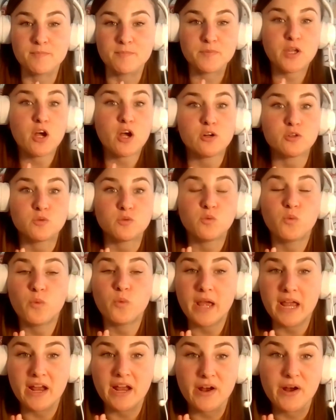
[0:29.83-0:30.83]
called
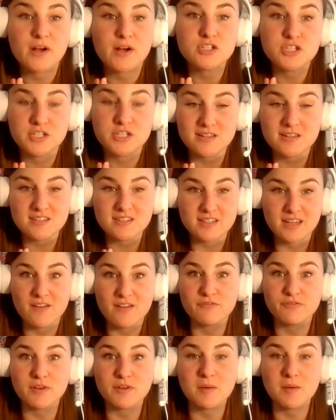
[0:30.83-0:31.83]
Where Chicks
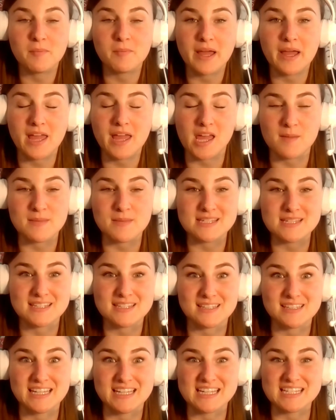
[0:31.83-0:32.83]
Come From by Amy
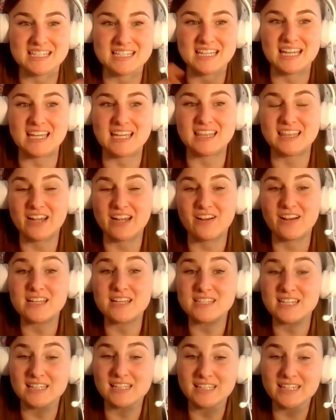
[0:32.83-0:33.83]
Sklansky. There
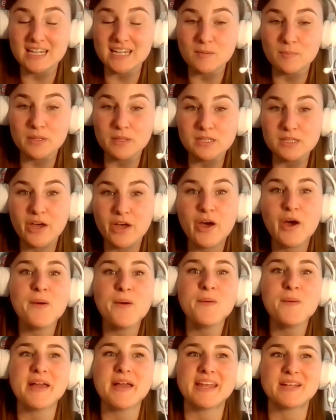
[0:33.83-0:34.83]
is a link
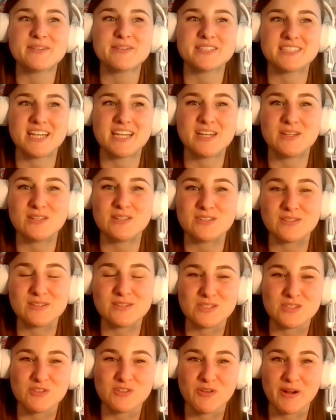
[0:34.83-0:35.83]
below and it will take you to
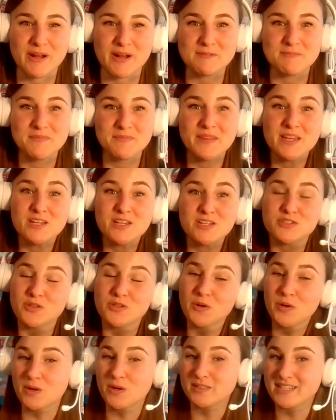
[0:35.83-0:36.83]
the story.
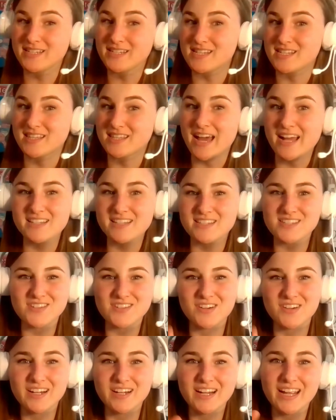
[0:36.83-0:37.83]
So go listen to that
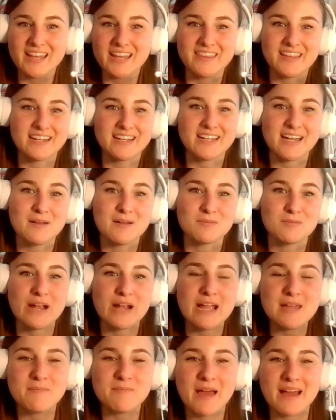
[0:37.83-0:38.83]
story and then come
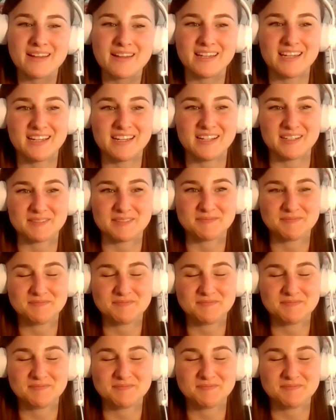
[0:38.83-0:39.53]
right back here.